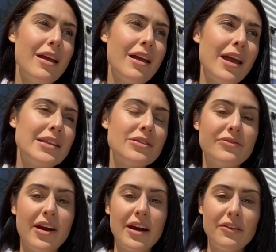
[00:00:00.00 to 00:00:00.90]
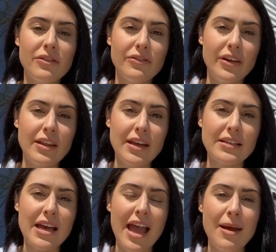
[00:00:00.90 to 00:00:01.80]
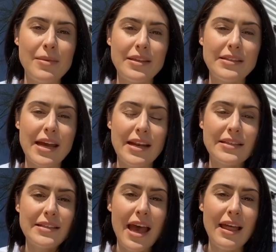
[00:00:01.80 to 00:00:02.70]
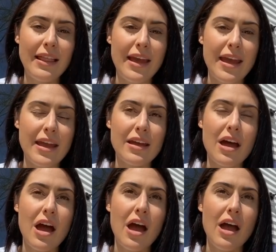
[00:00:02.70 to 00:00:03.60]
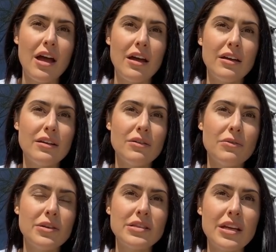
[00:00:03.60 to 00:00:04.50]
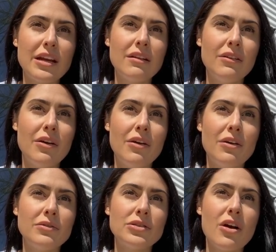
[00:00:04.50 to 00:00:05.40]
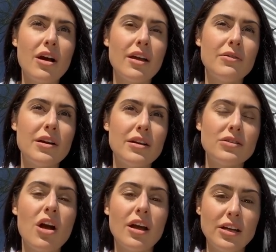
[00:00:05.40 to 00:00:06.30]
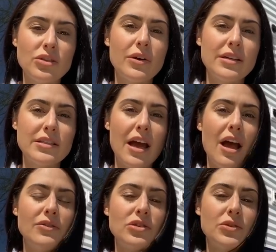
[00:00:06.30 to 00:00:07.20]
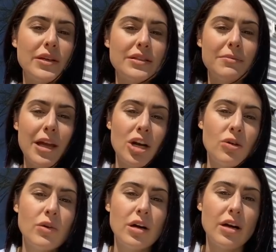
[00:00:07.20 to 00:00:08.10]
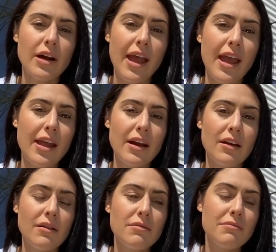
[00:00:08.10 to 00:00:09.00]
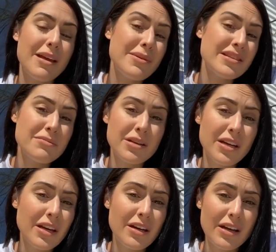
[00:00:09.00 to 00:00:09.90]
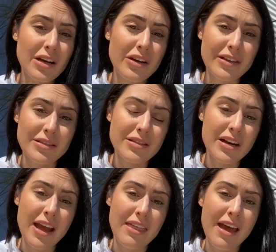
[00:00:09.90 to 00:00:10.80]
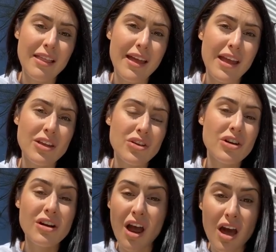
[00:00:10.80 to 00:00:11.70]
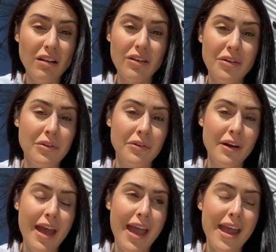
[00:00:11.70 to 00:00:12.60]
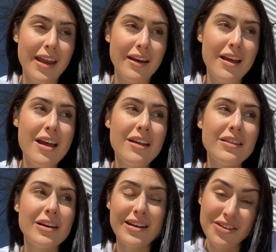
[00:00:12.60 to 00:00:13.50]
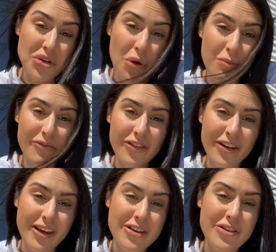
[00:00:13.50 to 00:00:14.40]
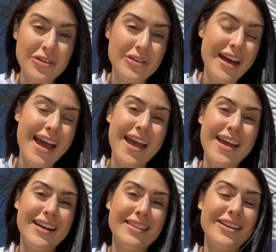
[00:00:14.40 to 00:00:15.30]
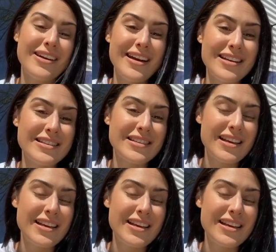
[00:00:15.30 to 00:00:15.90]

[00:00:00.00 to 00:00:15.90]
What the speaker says: it's a very revealing time in the sense that like we're sitting alone, we're talking to ourselves, we're doing some inner work, and maybe somebody needed to hear this today, that like you're not alone and there is hope for you, and there is